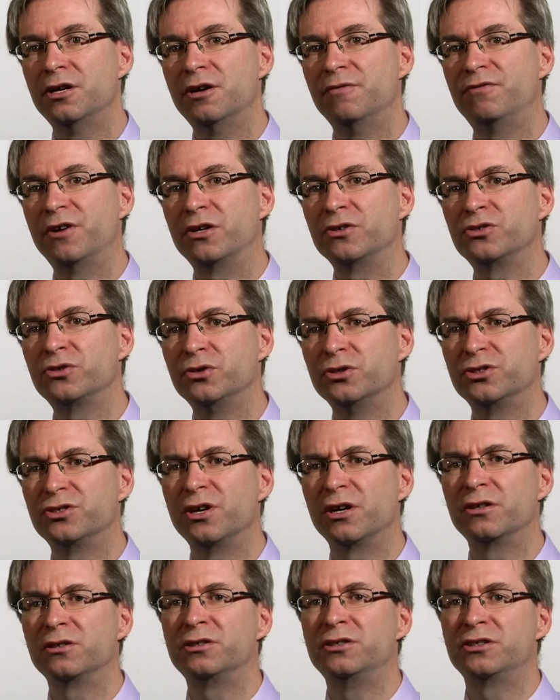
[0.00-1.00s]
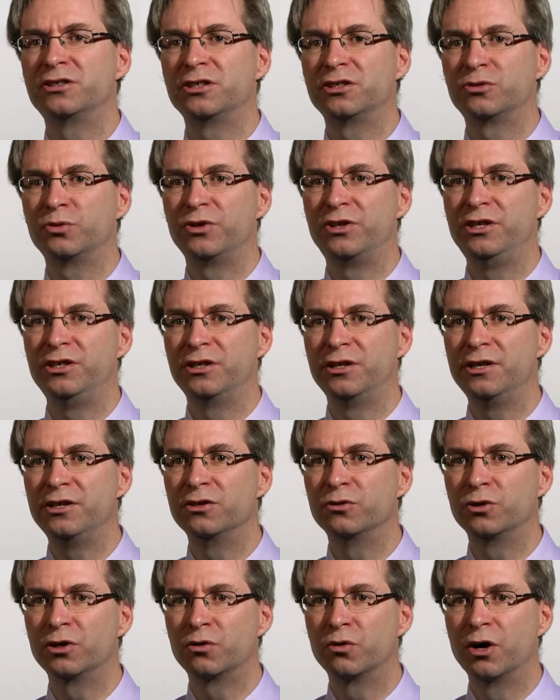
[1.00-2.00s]
Enviro-Stewards not only assists with these
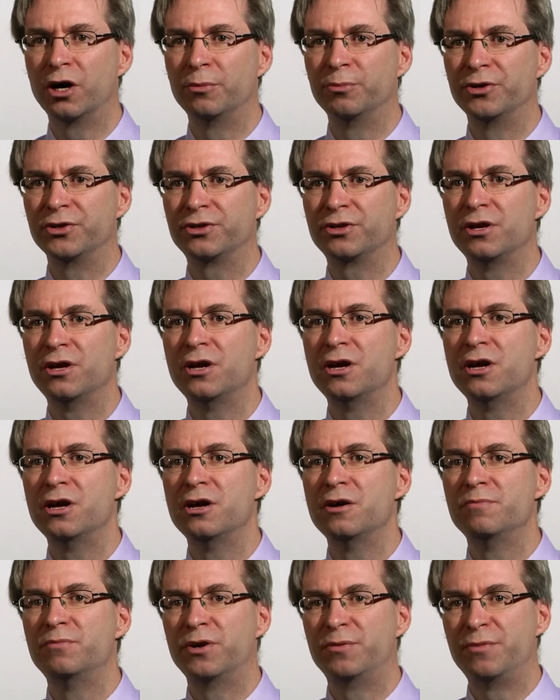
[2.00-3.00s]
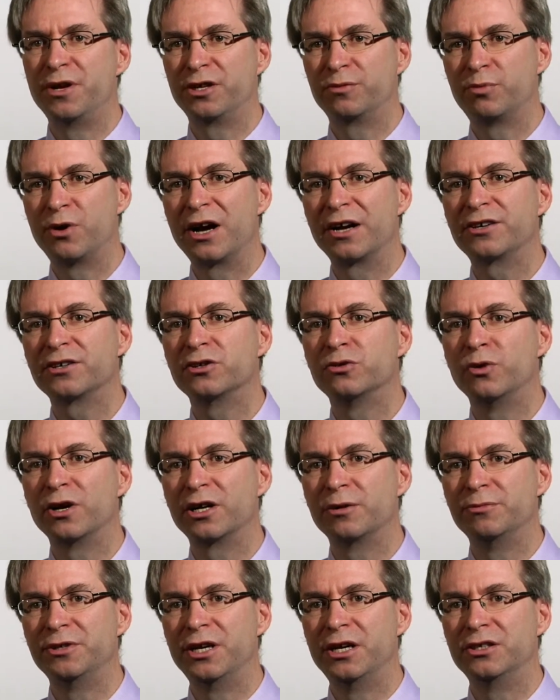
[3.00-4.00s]
legal requirements, but makes practical
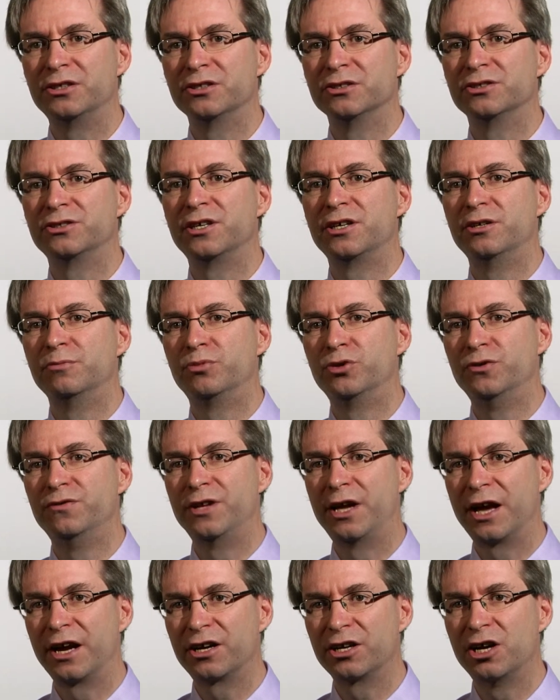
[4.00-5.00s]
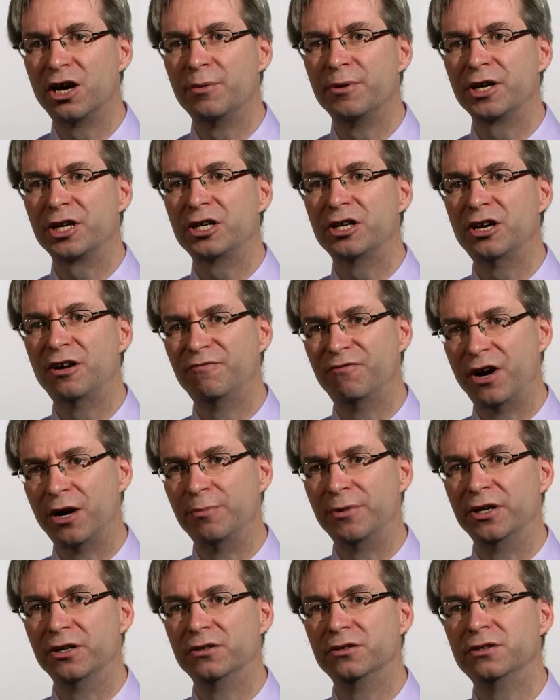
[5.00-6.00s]
recommendations that improve the economic,
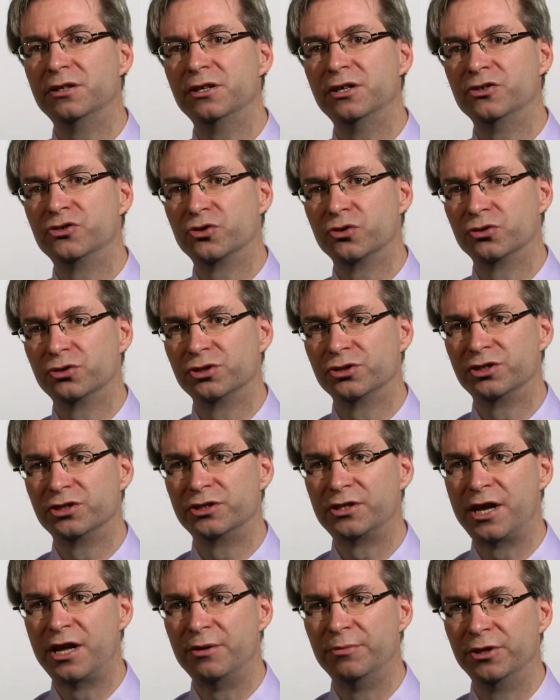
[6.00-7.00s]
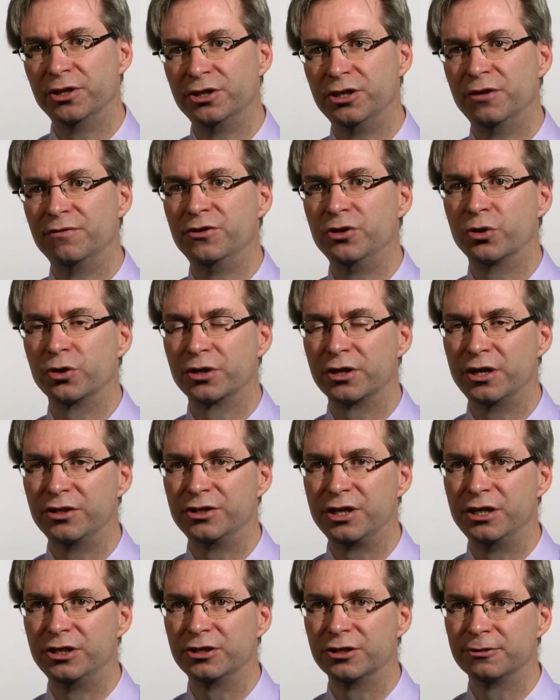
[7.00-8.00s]
environmental, and social sustainability of the
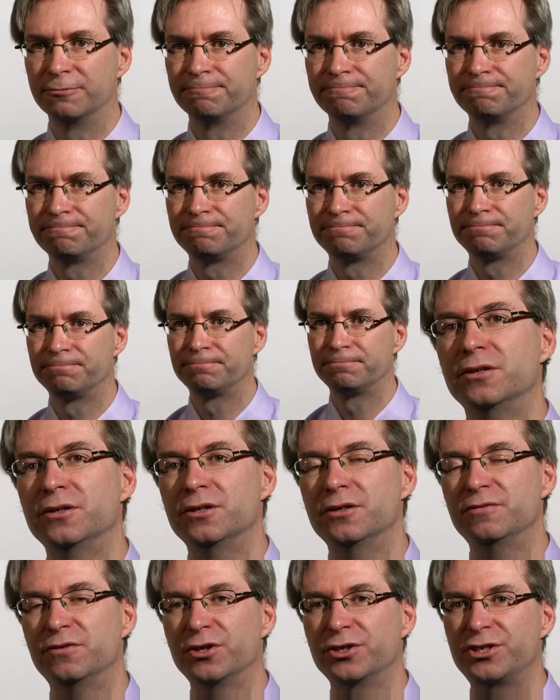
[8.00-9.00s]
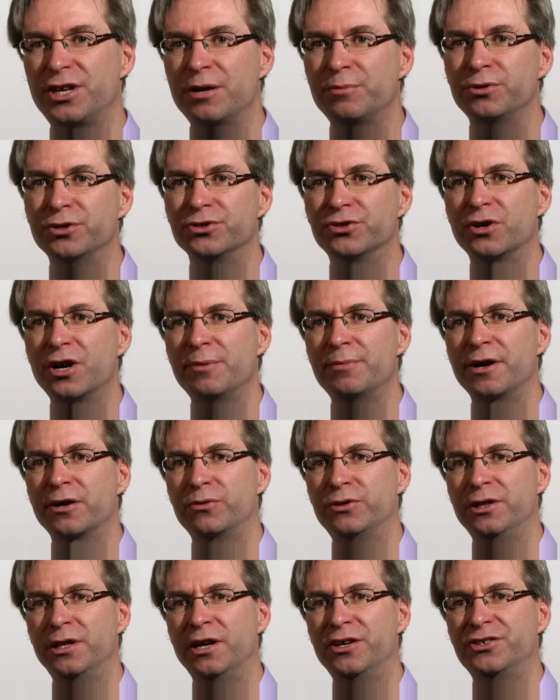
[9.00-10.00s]
organization. For example, Trimac
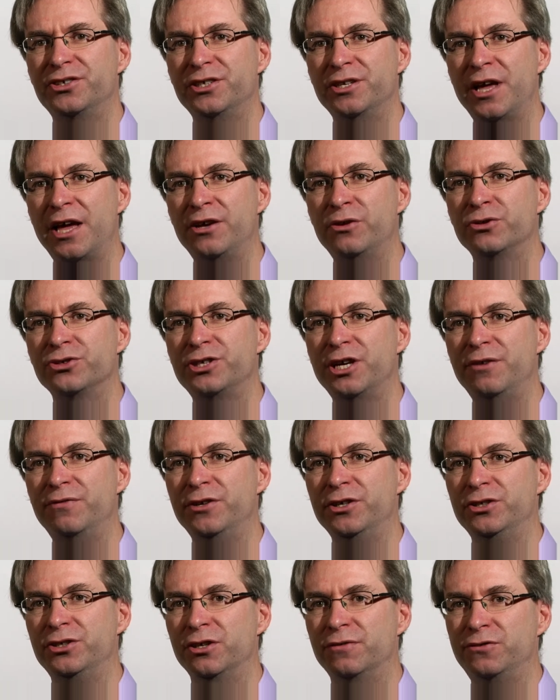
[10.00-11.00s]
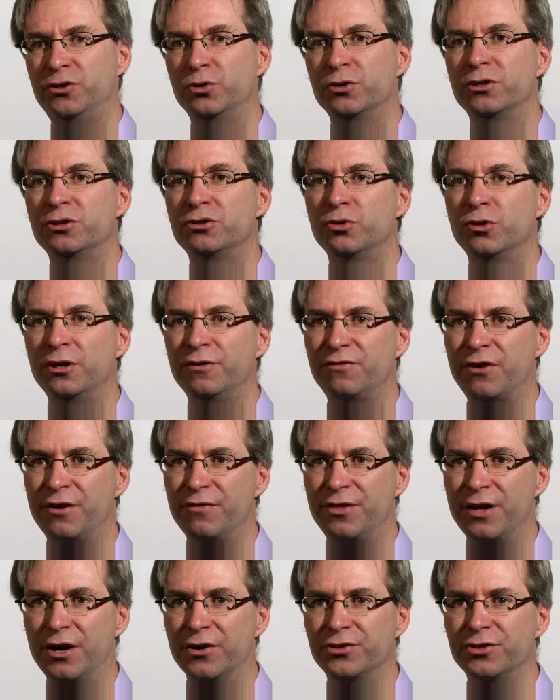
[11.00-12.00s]
realized an annual savings of
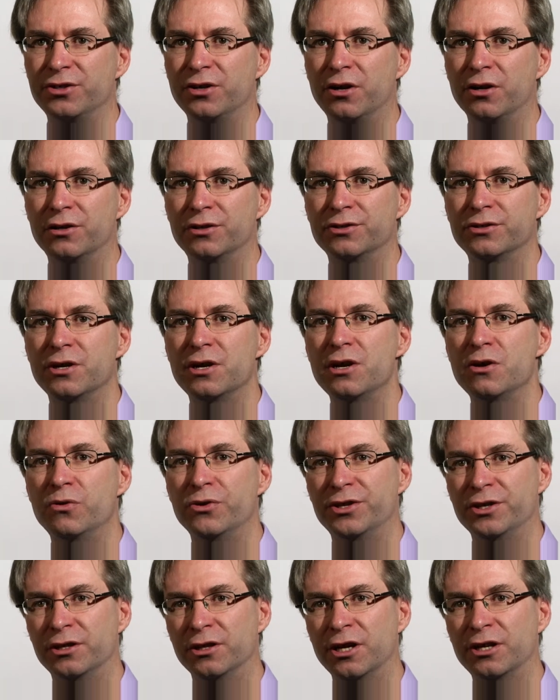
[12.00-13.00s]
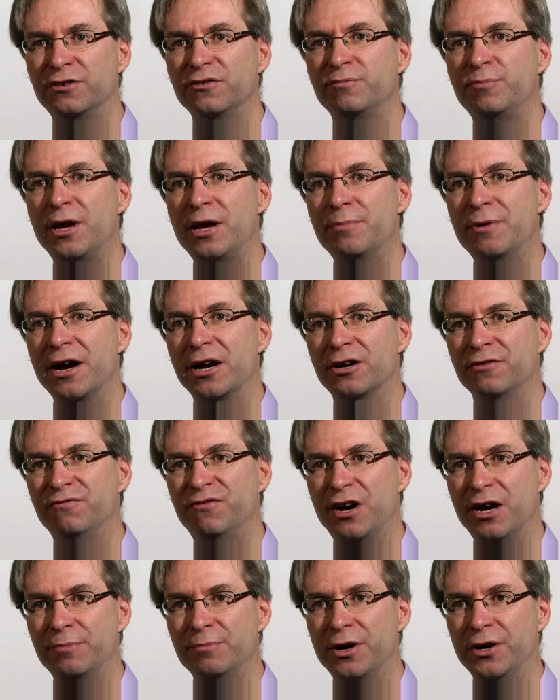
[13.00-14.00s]
$225,000 with a collective payback of
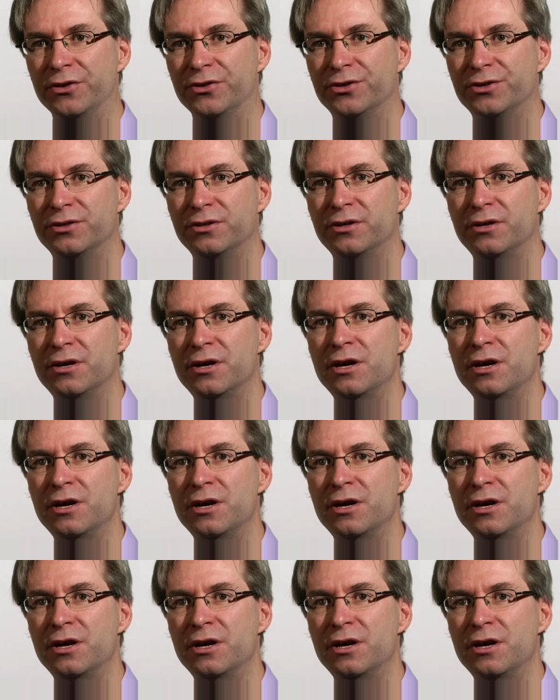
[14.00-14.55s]
five months.